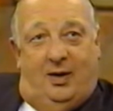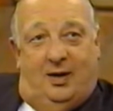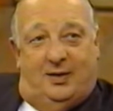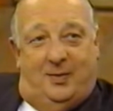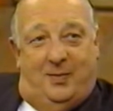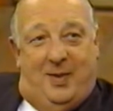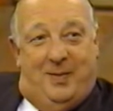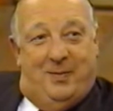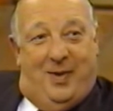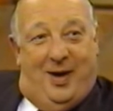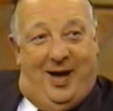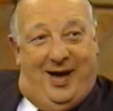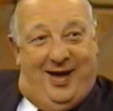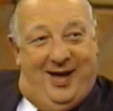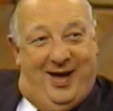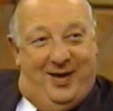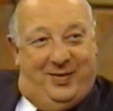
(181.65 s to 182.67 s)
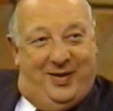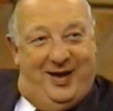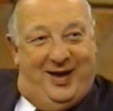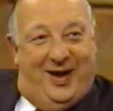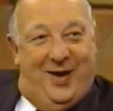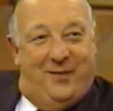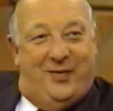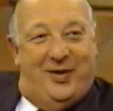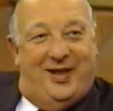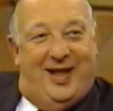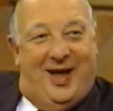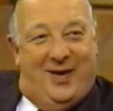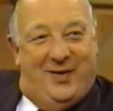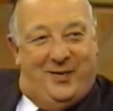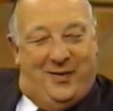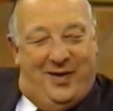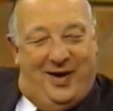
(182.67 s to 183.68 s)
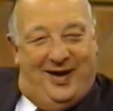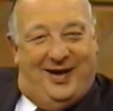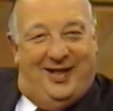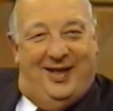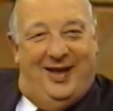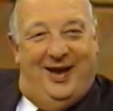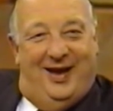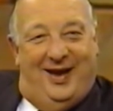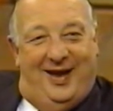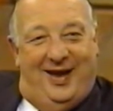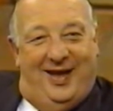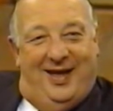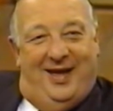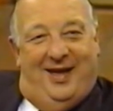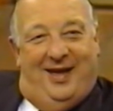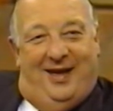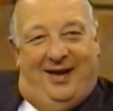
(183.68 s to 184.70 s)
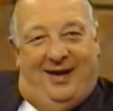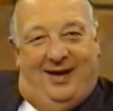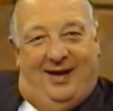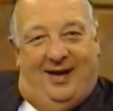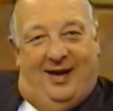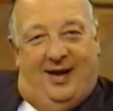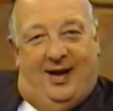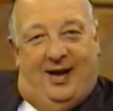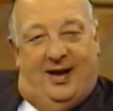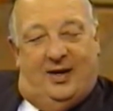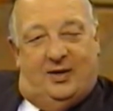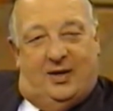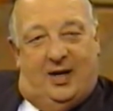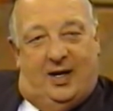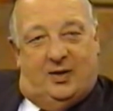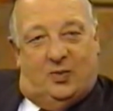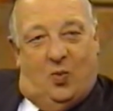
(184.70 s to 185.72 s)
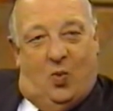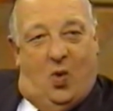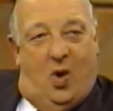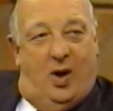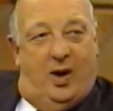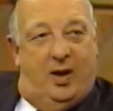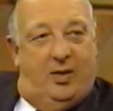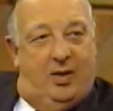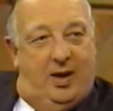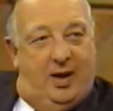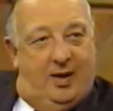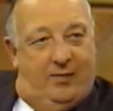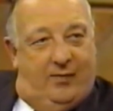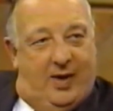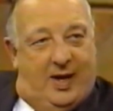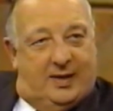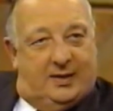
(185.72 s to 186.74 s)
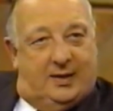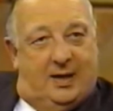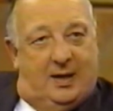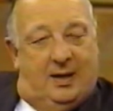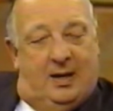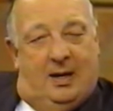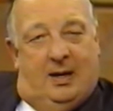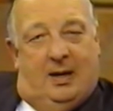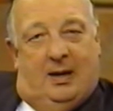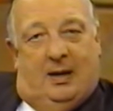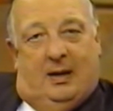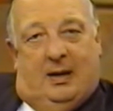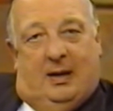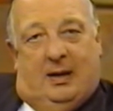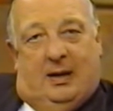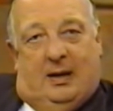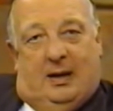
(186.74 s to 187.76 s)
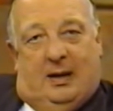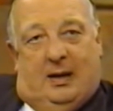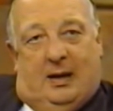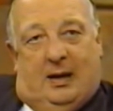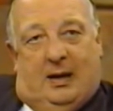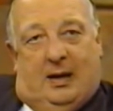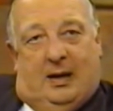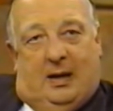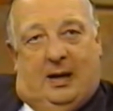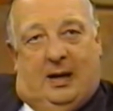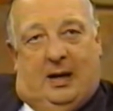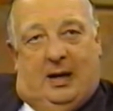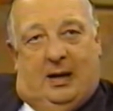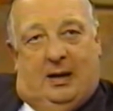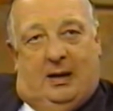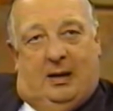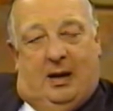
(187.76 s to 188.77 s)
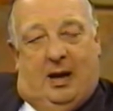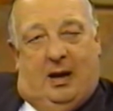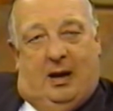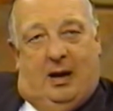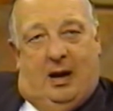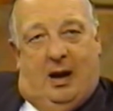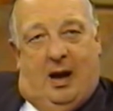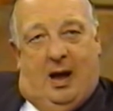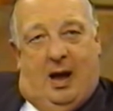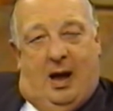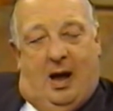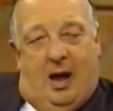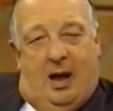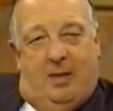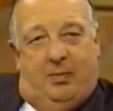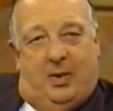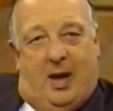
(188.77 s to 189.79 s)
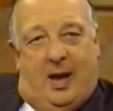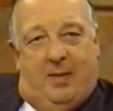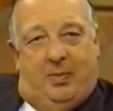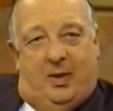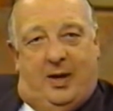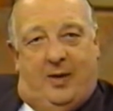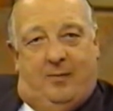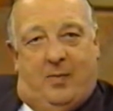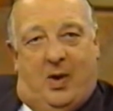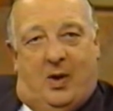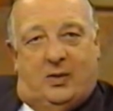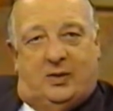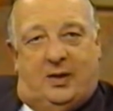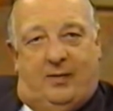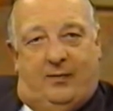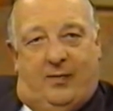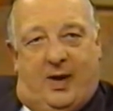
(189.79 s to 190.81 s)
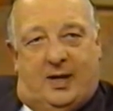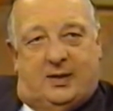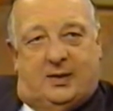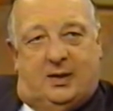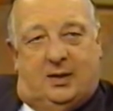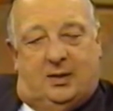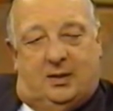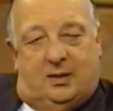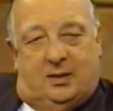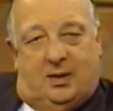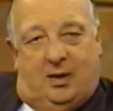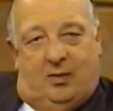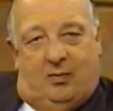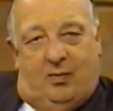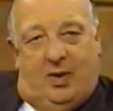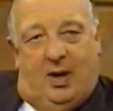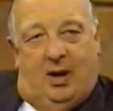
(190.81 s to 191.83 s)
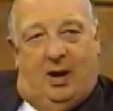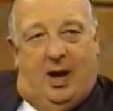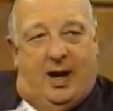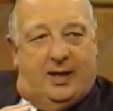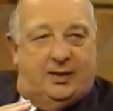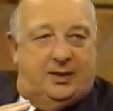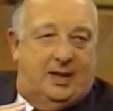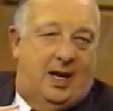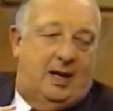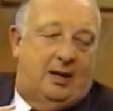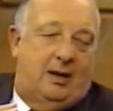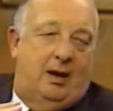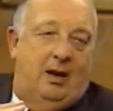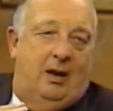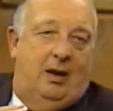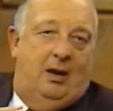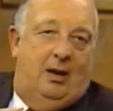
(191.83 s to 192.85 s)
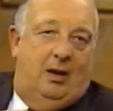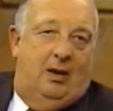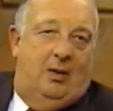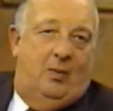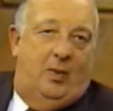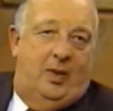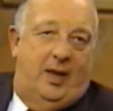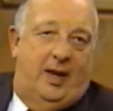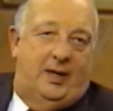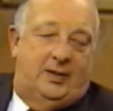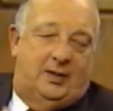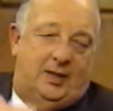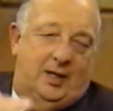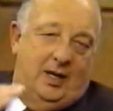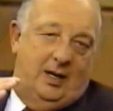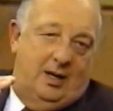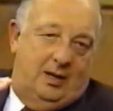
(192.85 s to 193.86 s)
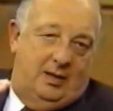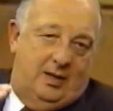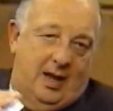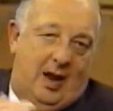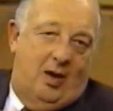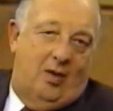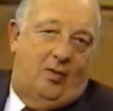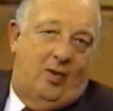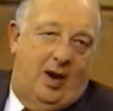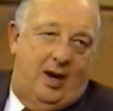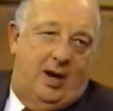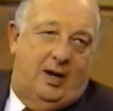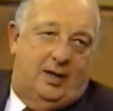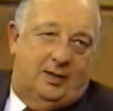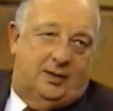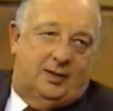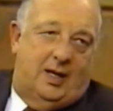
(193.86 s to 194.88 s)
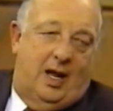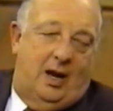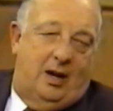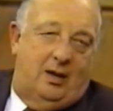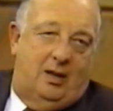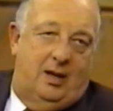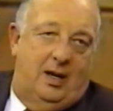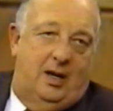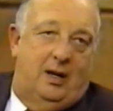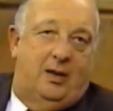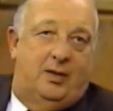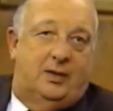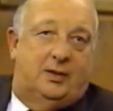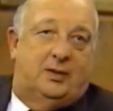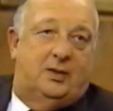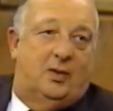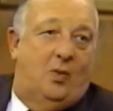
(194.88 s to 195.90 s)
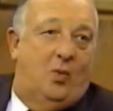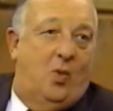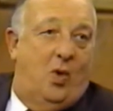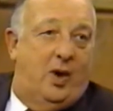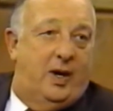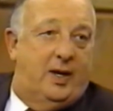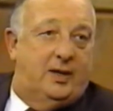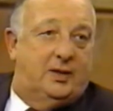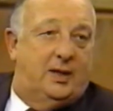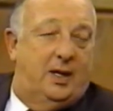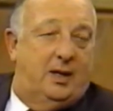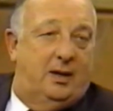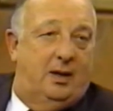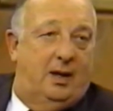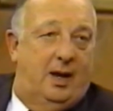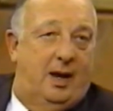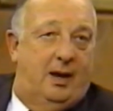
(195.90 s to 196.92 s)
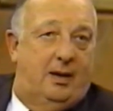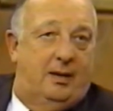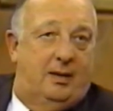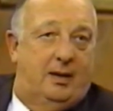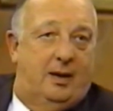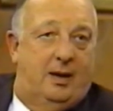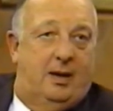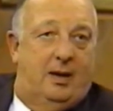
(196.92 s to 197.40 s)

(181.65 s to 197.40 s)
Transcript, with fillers: doesn't mean buy. I think every downgrade clearly is warning the investor. And I believe most investors realize that when they see a downgrade in a stock, clearly this is a warning signal, and